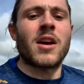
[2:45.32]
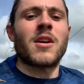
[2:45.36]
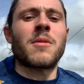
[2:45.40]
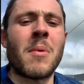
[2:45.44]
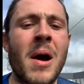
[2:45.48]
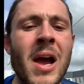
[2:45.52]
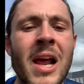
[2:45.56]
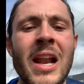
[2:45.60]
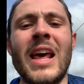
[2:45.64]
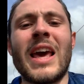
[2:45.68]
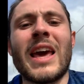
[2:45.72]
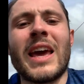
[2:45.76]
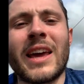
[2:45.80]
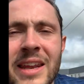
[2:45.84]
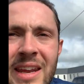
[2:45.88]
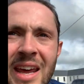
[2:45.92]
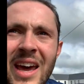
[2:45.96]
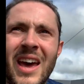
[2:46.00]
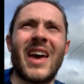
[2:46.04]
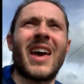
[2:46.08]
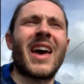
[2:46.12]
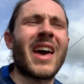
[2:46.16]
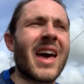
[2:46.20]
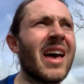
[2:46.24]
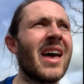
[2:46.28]
Mile 8,
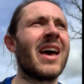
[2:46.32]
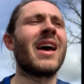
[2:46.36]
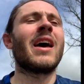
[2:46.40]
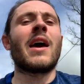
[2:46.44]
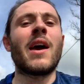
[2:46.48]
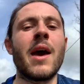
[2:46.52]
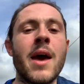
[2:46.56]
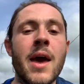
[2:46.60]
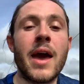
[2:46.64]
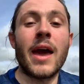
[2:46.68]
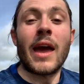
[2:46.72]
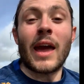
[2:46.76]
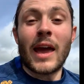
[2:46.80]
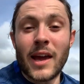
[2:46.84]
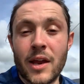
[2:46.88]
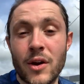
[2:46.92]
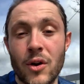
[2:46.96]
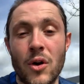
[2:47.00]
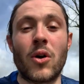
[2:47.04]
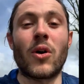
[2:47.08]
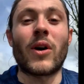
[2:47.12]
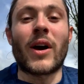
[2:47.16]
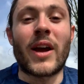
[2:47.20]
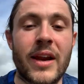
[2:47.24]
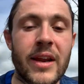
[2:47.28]

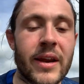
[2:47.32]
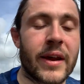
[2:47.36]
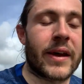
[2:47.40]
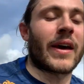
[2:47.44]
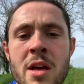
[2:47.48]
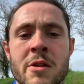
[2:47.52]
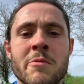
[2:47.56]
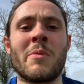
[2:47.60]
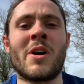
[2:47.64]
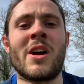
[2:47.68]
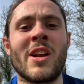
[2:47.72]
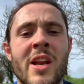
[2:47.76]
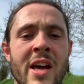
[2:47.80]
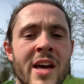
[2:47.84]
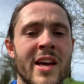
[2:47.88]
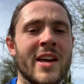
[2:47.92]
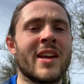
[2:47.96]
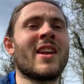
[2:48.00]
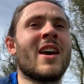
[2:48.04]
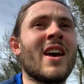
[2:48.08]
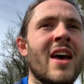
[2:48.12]
8:08. Mile 9,